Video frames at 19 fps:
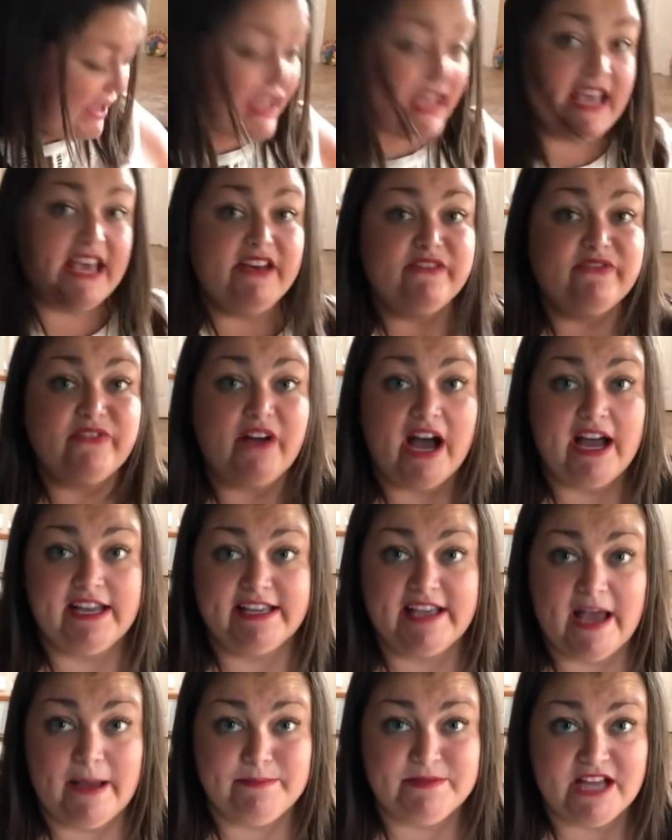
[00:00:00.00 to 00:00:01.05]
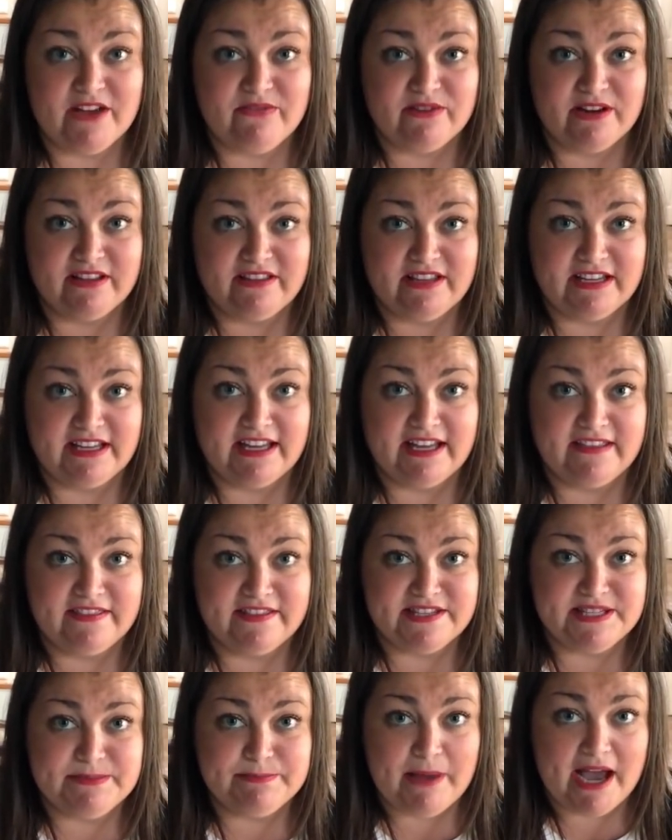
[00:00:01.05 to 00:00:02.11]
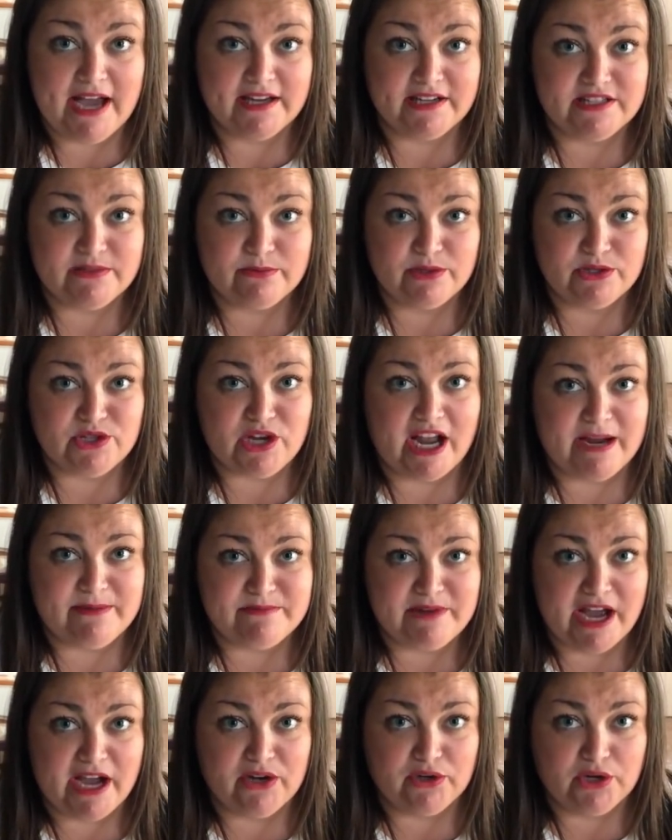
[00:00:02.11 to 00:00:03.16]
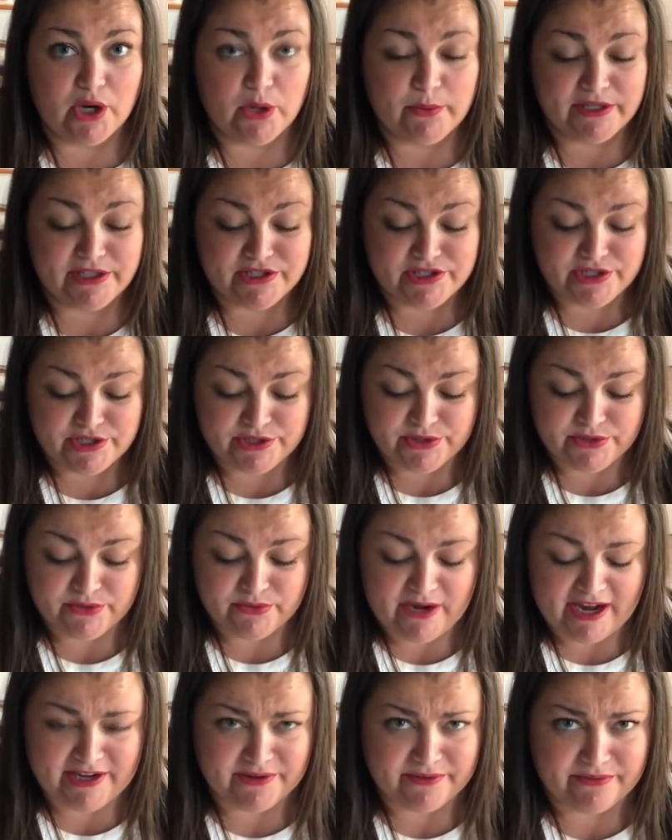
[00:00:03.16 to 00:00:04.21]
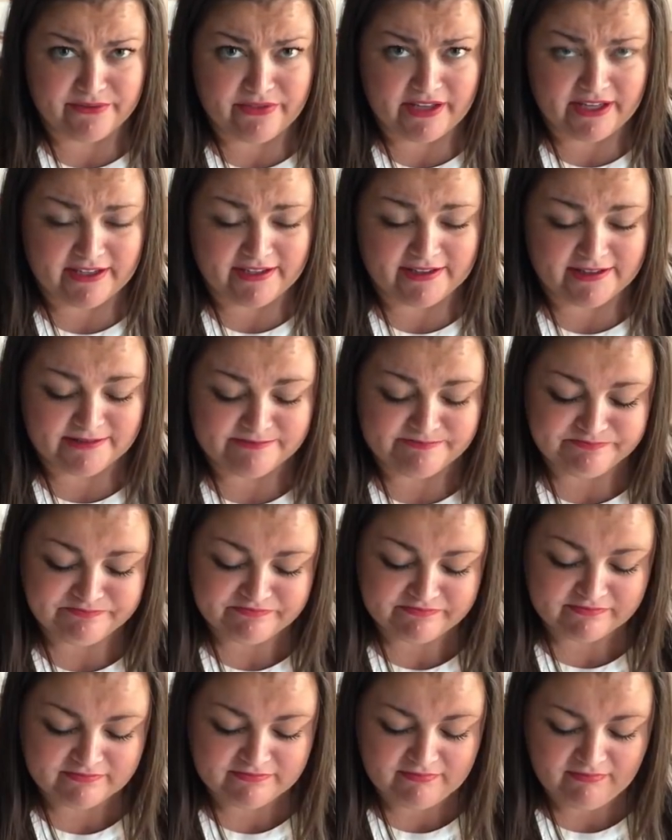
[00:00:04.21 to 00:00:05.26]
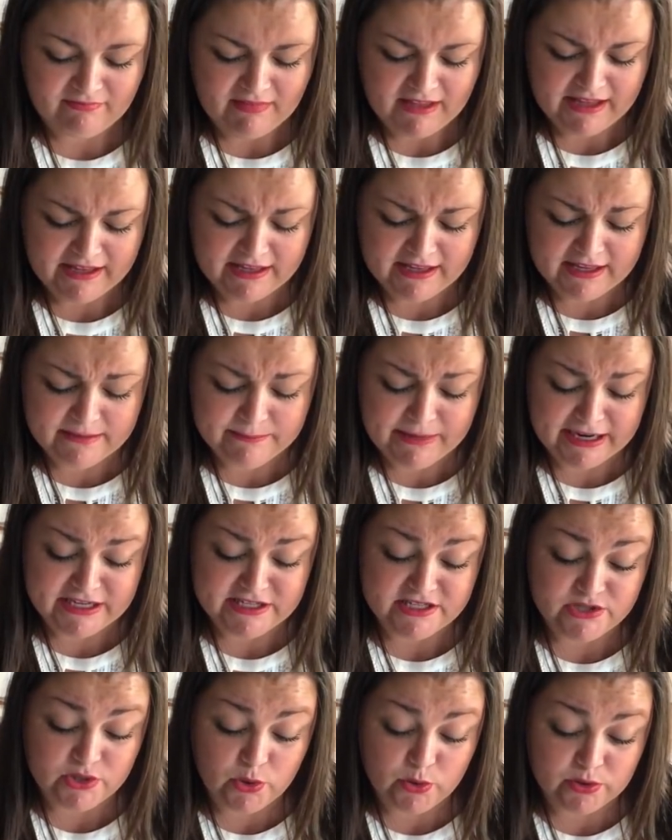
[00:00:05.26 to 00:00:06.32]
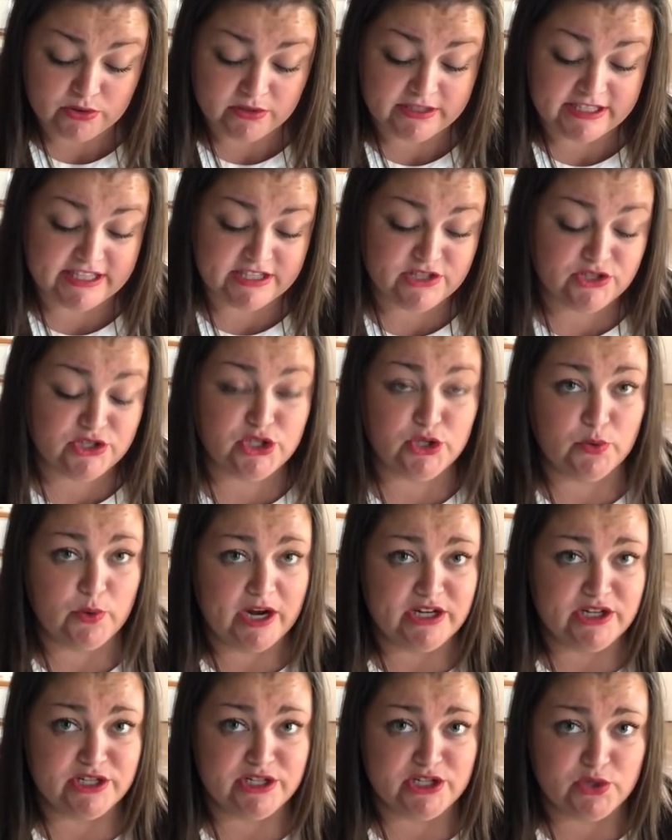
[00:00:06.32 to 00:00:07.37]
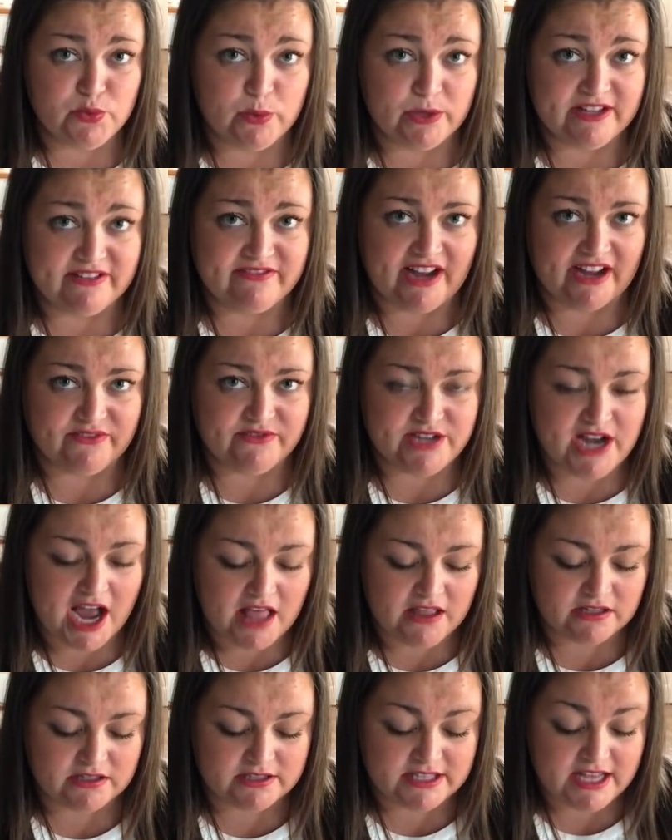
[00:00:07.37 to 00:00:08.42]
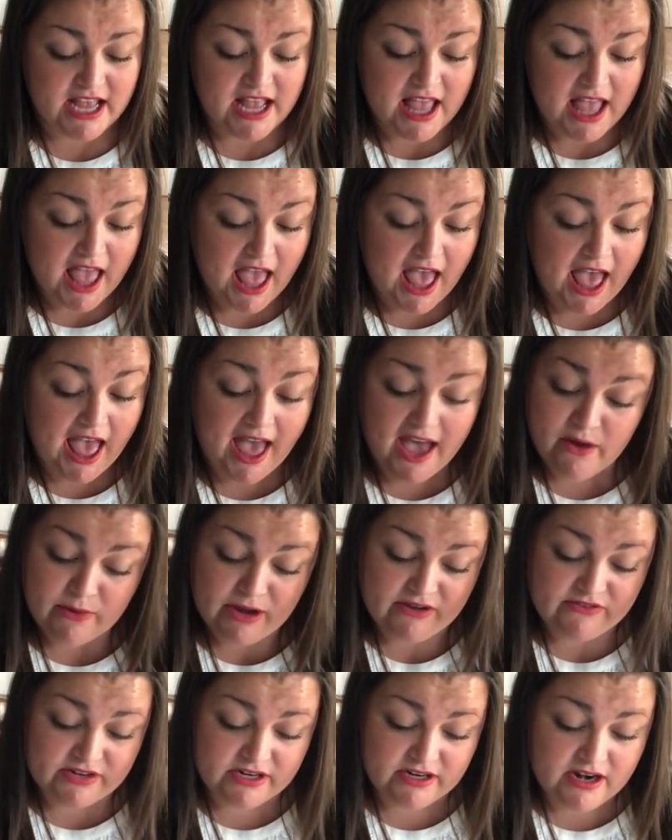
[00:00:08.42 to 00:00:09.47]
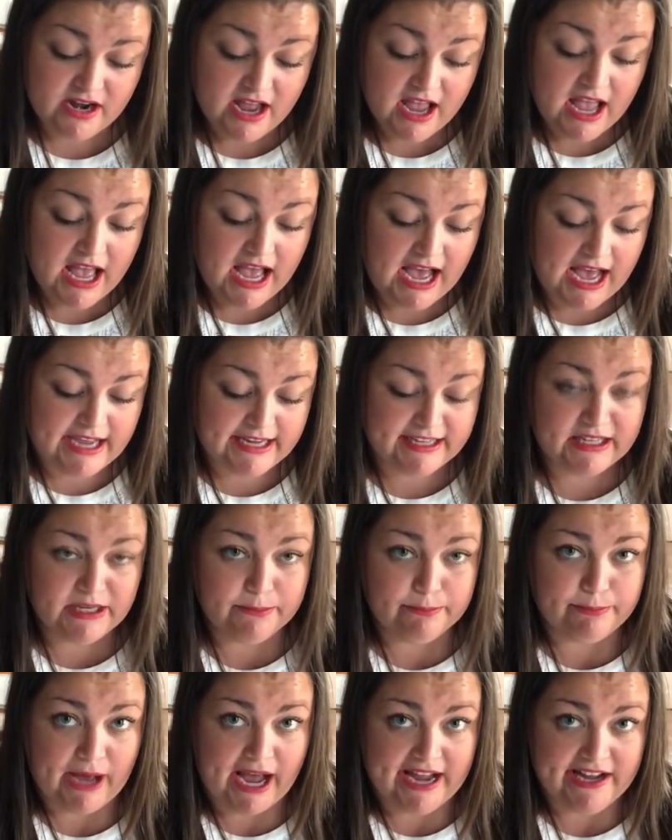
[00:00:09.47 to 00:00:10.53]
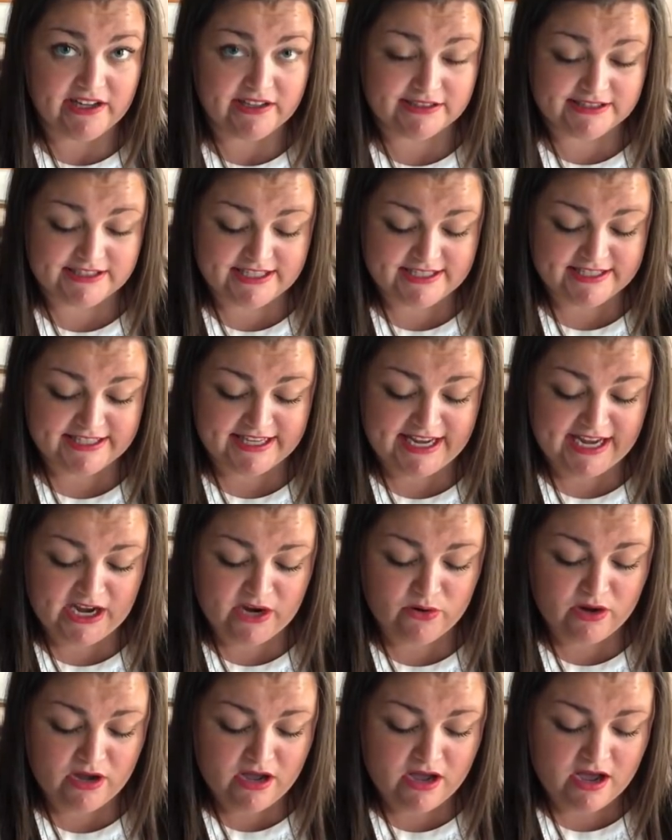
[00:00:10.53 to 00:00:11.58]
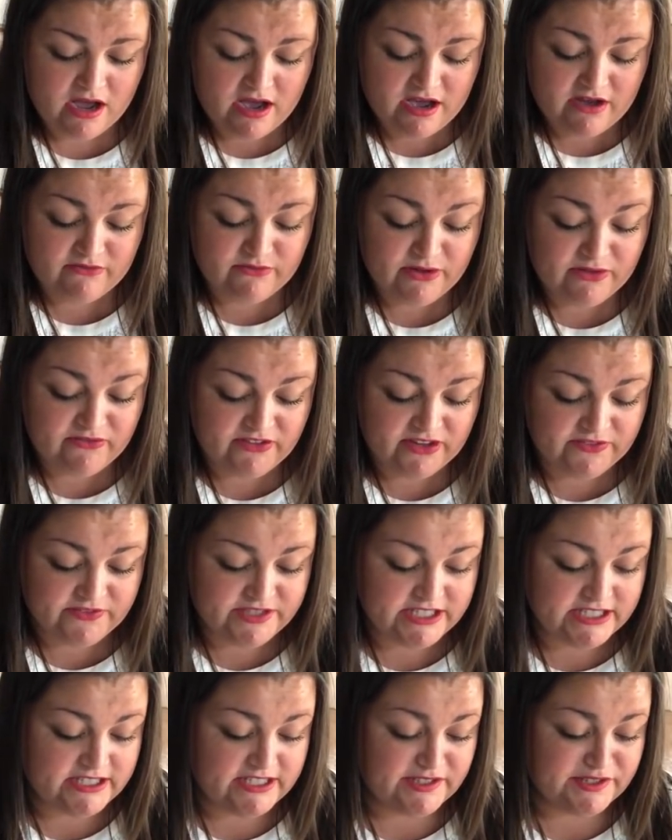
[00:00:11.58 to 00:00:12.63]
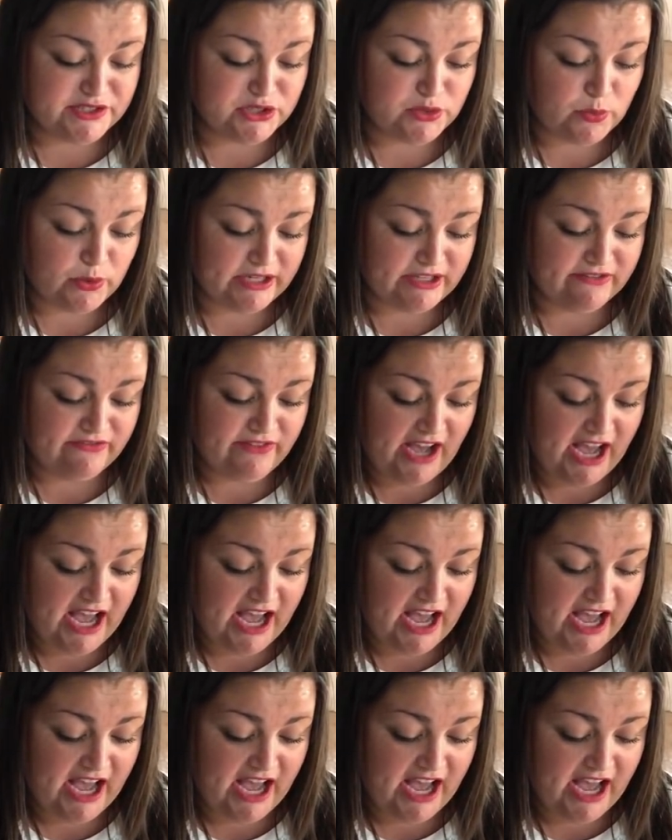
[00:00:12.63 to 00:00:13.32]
if I kept everything in this box, which I'm not going to, I don't think, it my total is $225. However, I get a buy all discount of $56.25,